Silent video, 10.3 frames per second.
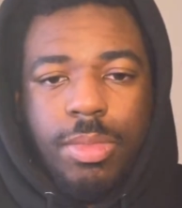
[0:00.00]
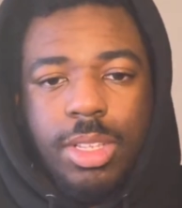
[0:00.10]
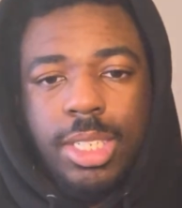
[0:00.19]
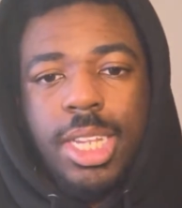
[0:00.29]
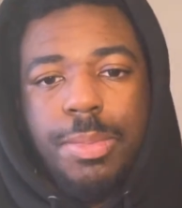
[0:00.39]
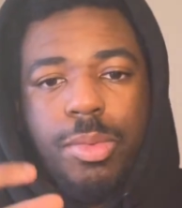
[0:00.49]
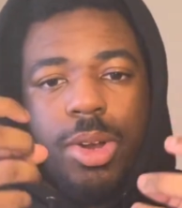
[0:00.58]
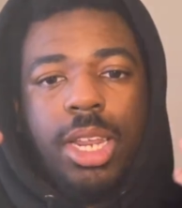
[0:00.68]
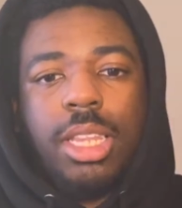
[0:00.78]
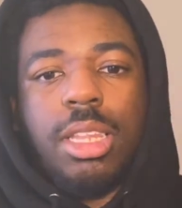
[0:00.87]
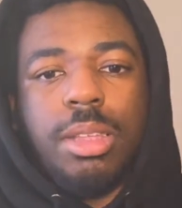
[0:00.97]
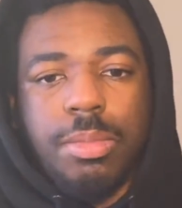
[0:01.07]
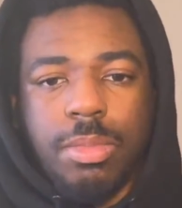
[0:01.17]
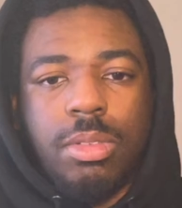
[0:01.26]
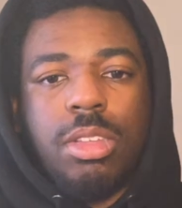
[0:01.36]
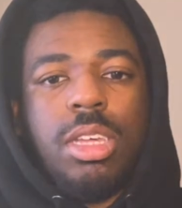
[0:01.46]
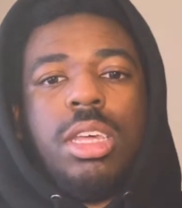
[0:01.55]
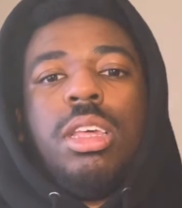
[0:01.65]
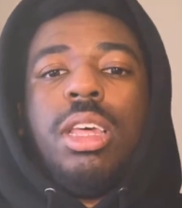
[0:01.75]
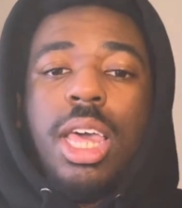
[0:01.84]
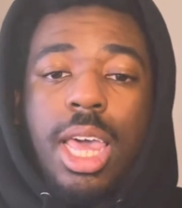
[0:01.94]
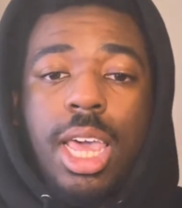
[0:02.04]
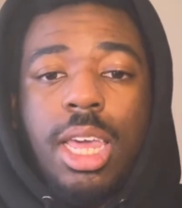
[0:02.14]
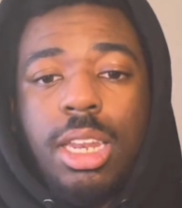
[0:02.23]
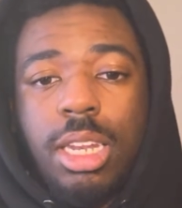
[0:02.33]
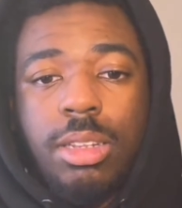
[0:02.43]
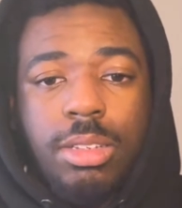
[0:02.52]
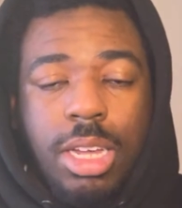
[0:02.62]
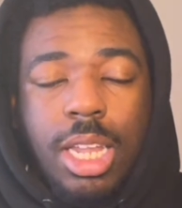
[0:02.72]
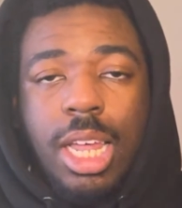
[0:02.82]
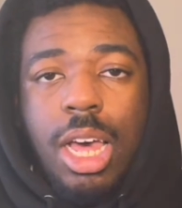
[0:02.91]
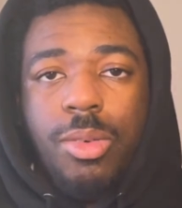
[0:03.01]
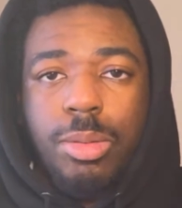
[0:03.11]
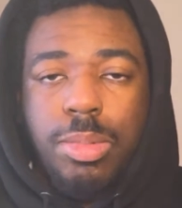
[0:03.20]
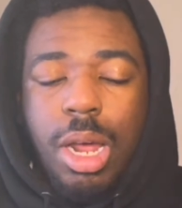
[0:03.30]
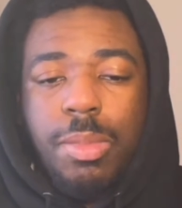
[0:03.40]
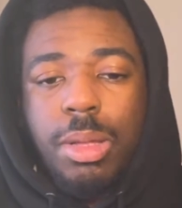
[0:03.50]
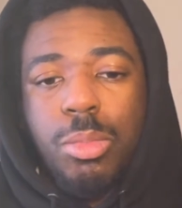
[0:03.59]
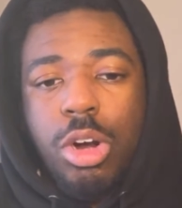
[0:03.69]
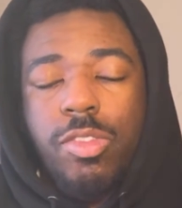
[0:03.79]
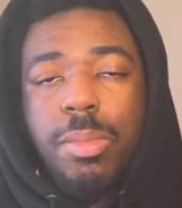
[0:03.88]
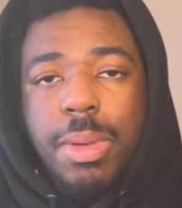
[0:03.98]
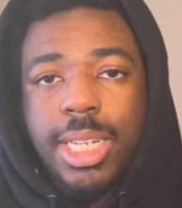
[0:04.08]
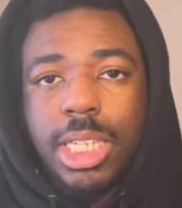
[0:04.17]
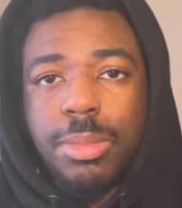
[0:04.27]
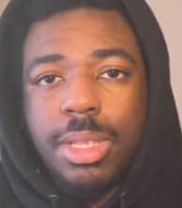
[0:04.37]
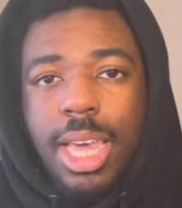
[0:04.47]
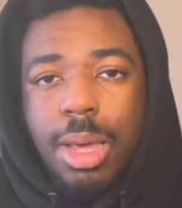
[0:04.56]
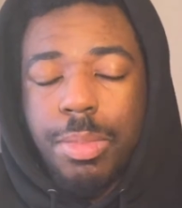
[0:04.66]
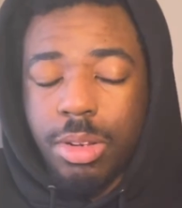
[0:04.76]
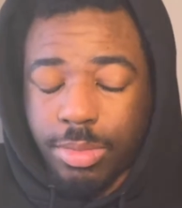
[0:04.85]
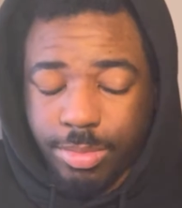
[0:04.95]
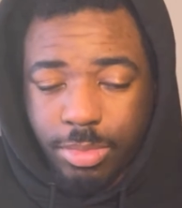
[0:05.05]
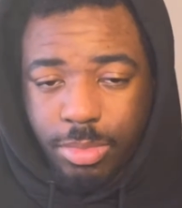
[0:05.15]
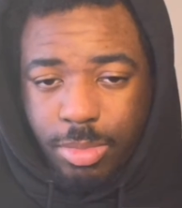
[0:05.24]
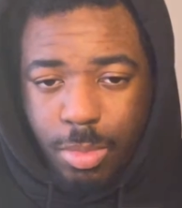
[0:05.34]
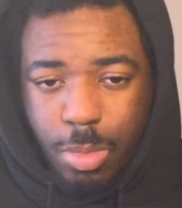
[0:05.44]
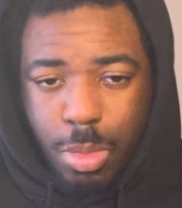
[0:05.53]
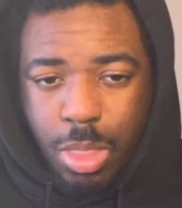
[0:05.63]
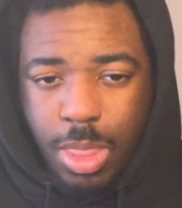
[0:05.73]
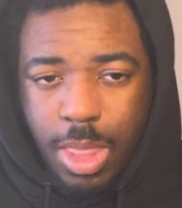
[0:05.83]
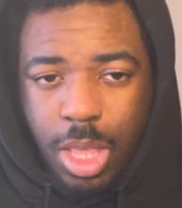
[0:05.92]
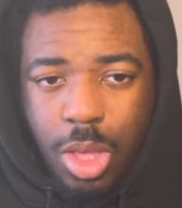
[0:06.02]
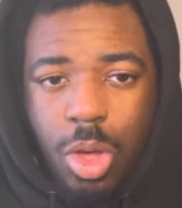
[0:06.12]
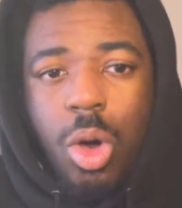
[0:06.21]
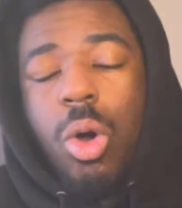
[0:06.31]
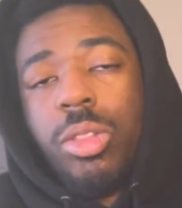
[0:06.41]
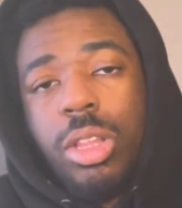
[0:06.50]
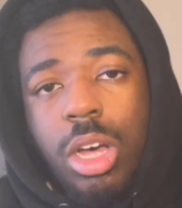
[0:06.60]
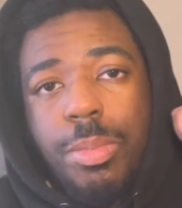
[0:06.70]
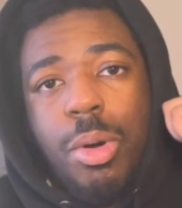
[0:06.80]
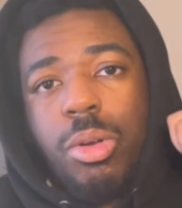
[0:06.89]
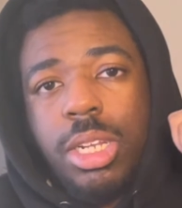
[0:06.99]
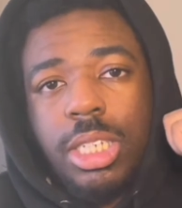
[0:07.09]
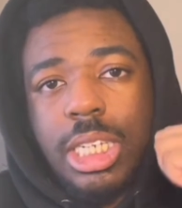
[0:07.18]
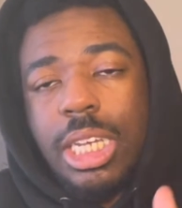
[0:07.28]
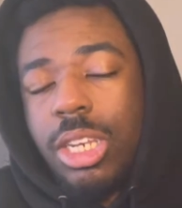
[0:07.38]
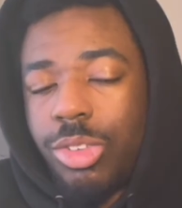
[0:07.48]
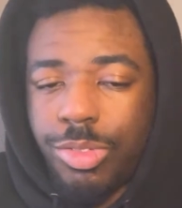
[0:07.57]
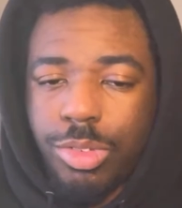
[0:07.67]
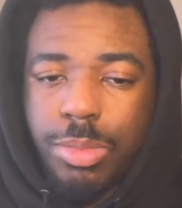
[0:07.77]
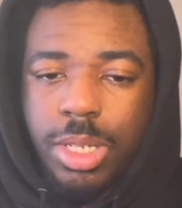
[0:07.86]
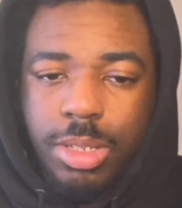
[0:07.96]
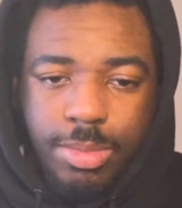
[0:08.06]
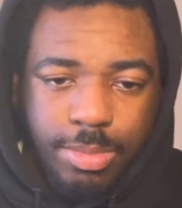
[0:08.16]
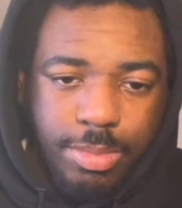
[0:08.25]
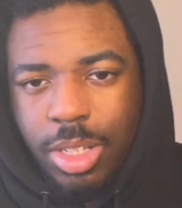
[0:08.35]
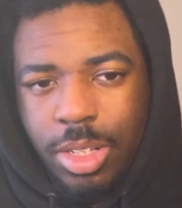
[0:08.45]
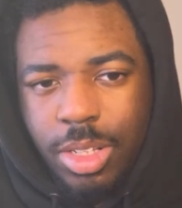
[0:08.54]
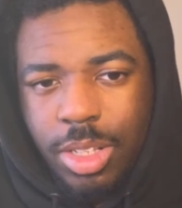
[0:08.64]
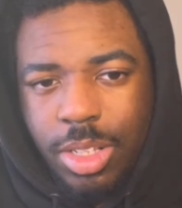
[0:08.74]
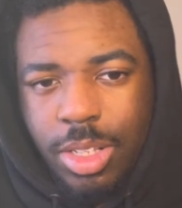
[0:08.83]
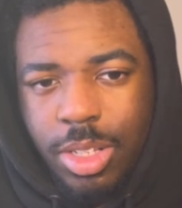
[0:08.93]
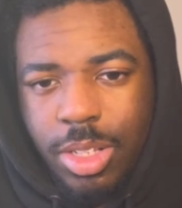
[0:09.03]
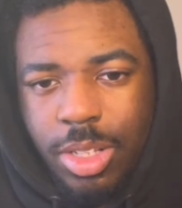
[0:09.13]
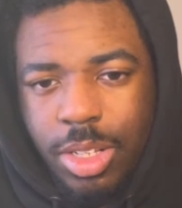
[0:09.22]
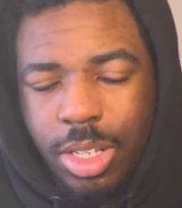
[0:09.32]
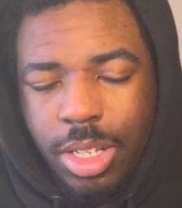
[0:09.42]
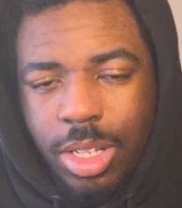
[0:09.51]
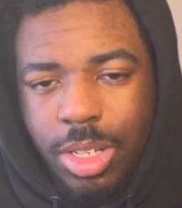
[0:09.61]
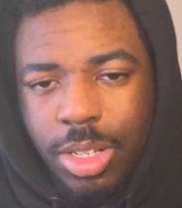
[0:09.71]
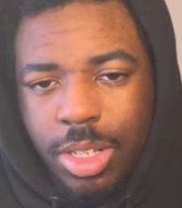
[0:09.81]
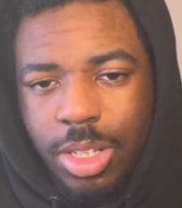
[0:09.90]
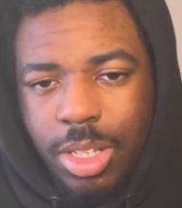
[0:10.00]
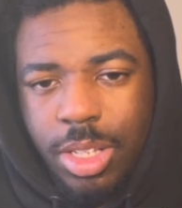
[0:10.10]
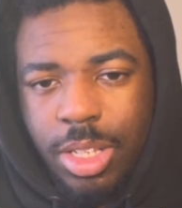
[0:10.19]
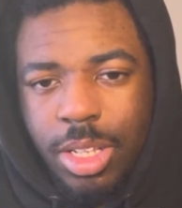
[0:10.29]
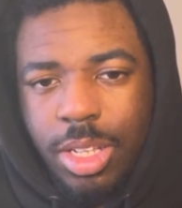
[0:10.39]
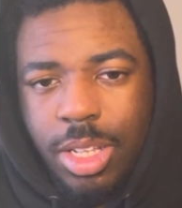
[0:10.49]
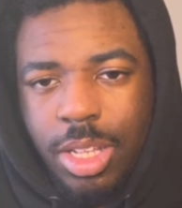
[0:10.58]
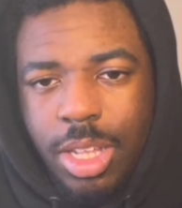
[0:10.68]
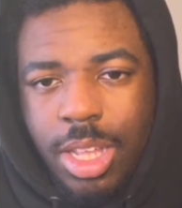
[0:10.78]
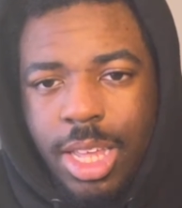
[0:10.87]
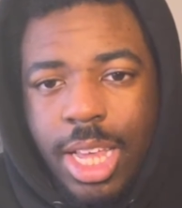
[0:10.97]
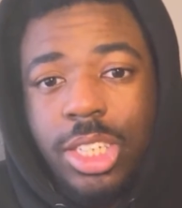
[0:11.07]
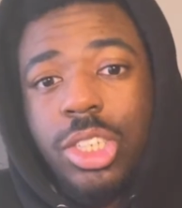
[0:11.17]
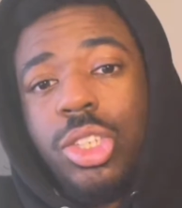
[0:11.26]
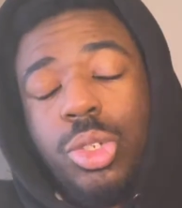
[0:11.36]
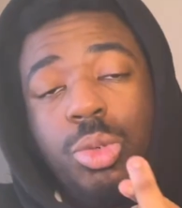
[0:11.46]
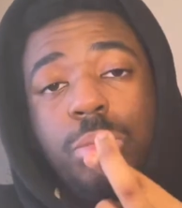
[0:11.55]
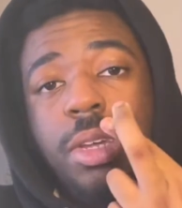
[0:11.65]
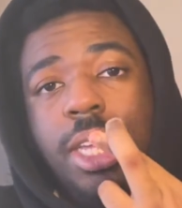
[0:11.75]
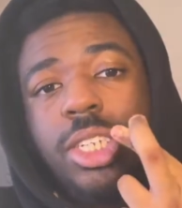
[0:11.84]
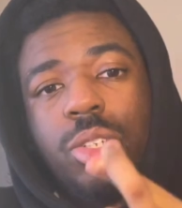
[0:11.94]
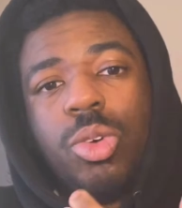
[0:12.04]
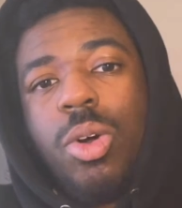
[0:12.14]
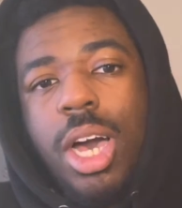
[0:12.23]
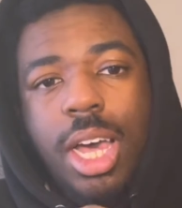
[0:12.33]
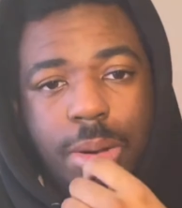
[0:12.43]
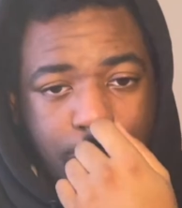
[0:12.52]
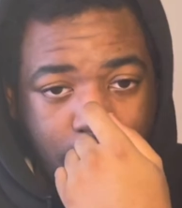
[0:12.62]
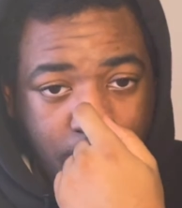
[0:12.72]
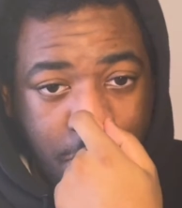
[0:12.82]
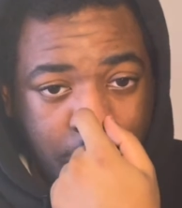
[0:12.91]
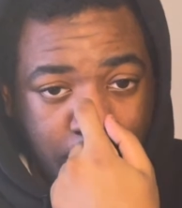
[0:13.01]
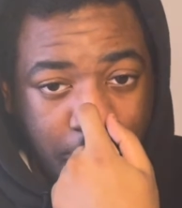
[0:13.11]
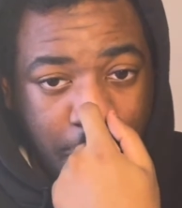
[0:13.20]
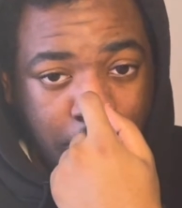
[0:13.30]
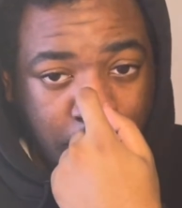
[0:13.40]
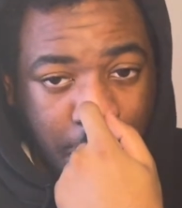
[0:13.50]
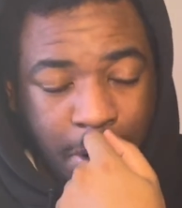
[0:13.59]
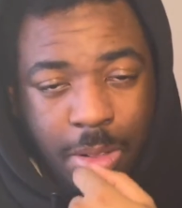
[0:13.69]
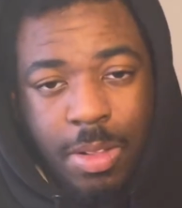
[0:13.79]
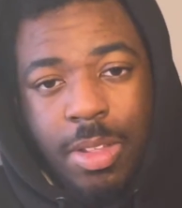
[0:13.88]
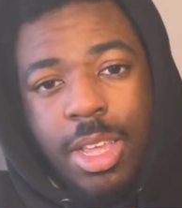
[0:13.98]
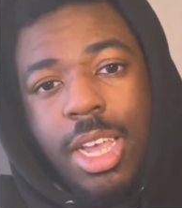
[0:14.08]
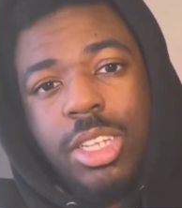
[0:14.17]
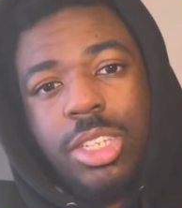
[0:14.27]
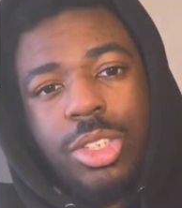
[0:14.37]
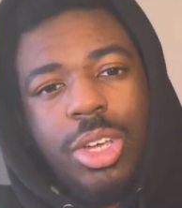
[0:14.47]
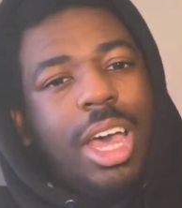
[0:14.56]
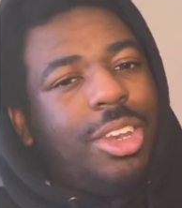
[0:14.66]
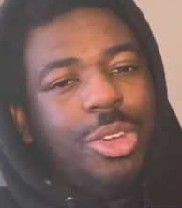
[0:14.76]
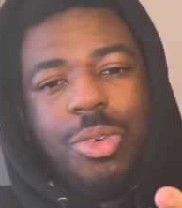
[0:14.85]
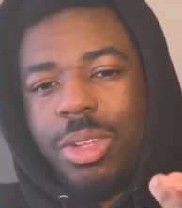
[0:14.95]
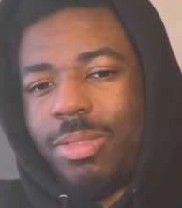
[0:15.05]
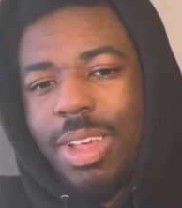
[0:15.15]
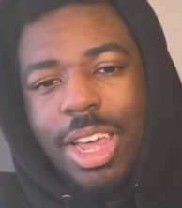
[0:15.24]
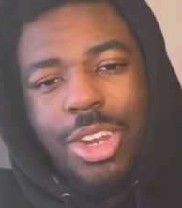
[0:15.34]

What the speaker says: Separating them. And allowing probably more of a mess up to happen. On the opponent's end, you feel me?It's a two-man squad, bro. It's a two- I knew it.